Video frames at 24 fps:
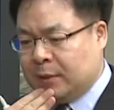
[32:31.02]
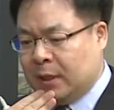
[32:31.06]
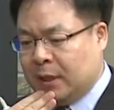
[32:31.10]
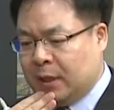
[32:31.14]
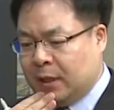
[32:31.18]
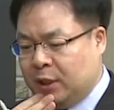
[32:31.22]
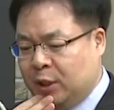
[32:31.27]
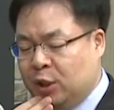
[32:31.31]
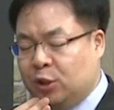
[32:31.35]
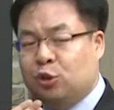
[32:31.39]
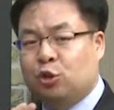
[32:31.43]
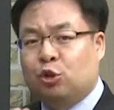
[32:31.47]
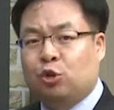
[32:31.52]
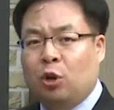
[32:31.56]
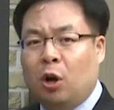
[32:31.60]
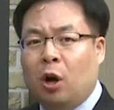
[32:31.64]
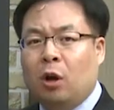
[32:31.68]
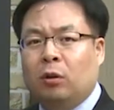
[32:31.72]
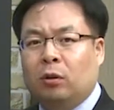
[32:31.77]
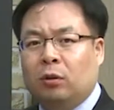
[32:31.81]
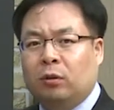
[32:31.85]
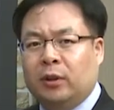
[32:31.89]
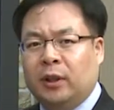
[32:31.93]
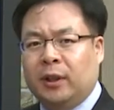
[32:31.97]
he
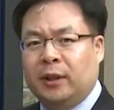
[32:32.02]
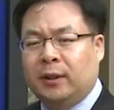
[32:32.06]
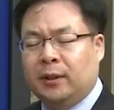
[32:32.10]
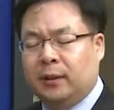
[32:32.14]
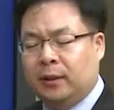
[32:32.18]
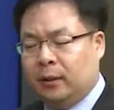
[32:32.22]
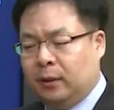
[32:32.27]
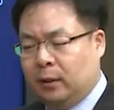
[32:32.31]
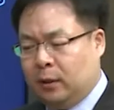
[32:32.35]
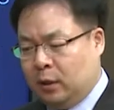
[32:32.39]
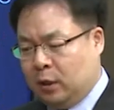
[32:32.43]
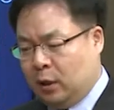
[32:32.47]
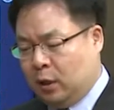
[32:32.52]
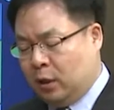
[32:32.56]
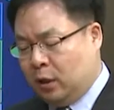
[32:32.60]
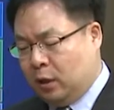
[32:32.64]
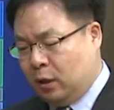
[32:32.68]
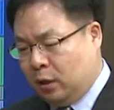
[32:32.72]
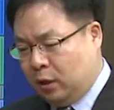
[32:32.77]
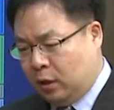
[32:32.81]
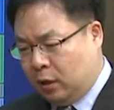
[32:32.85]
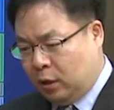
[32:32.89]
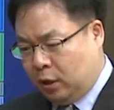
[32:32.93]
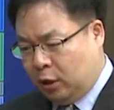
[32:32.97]
struggled in
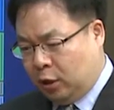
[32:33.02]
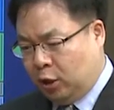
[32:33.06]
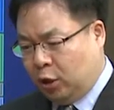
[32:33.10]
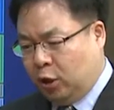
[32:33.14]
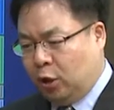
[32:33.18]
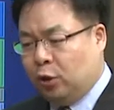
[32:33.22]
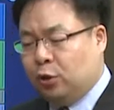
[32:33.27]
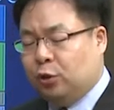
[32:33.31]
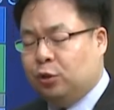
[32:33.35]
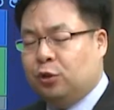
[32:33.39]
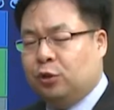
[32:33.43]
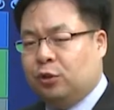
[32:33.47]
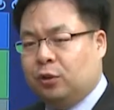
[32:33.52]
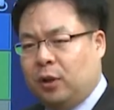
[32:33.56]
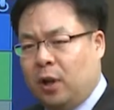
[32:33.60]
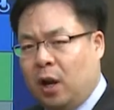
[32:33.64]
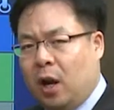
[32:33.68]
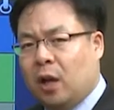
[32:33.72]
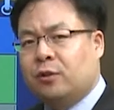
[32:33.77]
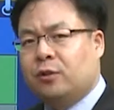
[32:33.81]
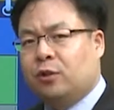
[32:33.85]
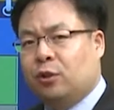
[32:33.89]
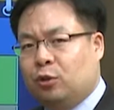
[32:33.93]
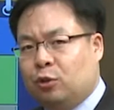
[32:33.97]

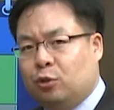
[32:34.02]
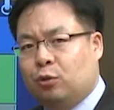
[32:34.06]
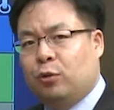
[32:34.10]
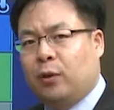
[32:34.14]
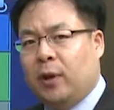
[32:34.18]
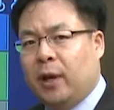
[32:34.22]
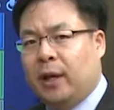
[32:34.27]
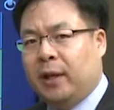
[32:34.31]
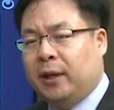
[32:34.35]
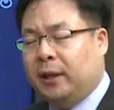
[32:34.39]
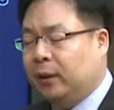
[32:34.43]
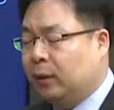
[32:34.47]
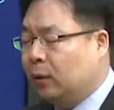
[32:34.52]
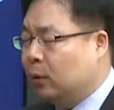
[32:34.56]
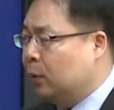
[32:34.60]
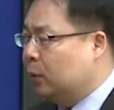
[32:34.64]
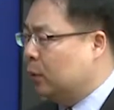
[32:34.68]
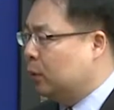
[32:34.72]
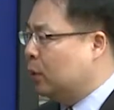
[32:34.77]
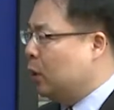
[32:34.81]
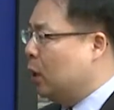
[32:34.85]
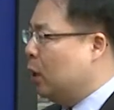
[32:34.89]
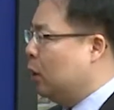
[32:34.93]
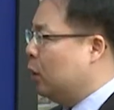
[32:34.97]
concentrating
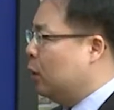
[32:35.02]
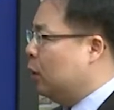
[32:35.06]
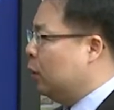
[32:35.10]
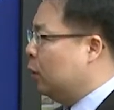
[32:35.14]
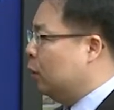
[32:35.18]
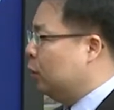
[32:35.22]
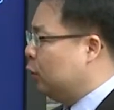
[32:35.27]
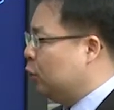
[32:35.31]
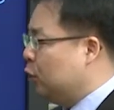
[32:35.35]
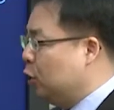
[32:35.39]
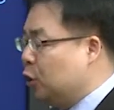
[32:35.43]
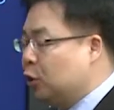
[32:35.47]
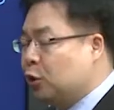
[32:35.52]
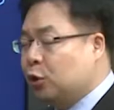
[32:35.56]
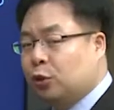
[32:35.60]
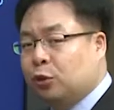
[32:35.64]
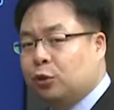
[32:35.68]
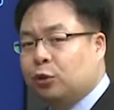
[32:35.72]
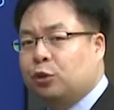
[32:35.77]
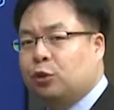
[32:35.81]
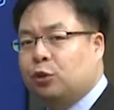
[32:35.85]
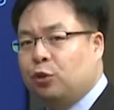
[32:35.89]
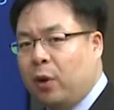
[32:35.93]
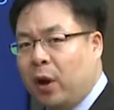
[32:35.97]
on
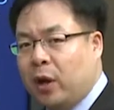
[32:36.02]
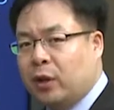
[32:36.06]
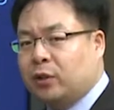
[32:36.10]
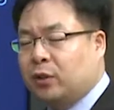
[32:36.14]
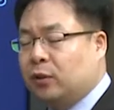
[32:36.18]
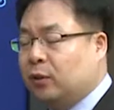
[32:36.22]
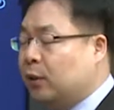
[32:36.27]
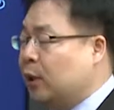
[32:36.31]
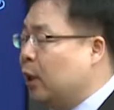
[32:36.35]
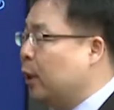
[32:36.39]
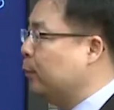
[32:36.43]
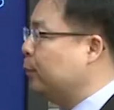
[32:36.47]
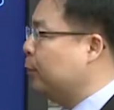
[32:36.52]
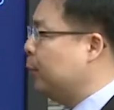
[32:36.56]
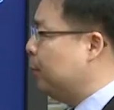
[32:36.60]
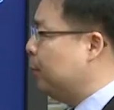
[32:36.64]
teacher's direction types of